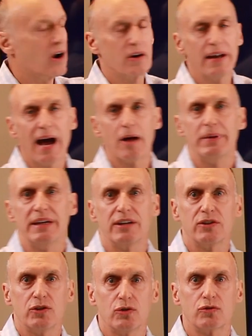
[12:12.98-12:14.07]
are now
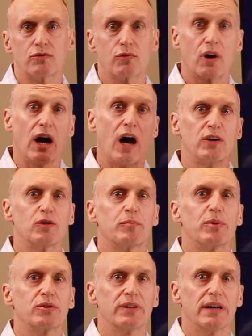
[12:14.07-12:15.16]
being used for
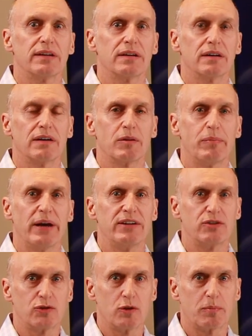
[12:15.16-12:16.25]
100% of the
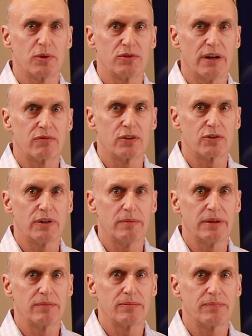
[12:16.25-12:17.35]
patients who present for
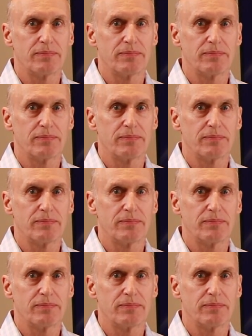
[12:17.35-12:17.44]
treatment.